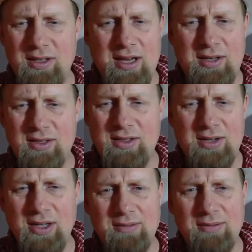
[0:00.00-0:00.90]
such
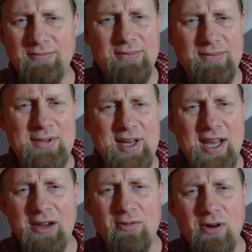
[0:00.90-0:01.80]
a
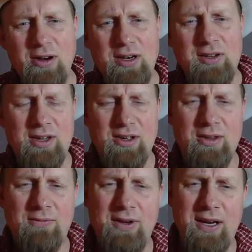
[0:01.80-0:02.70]
silly word until the
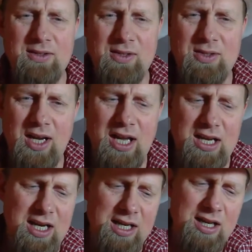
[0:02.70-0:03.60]
fit hits the shan.
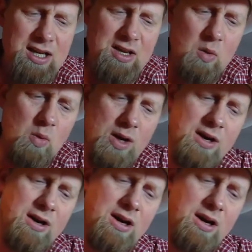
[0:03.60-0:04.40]
Like, what are